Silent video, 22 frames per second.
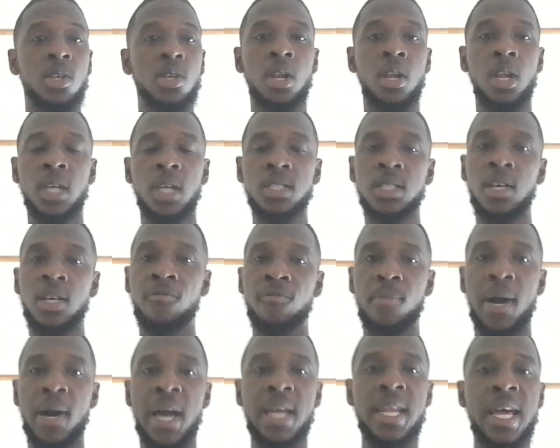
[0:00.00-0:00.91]
to the loss
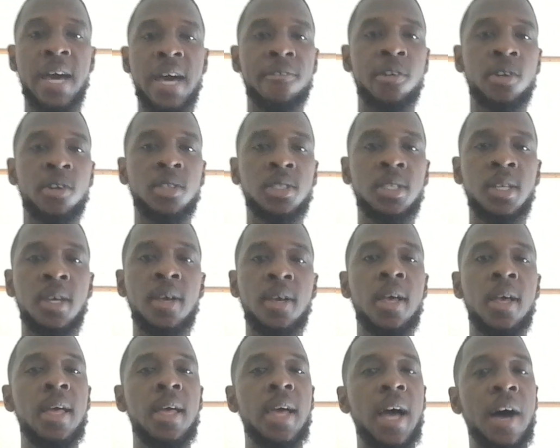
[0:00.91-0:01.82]
of biodiversity,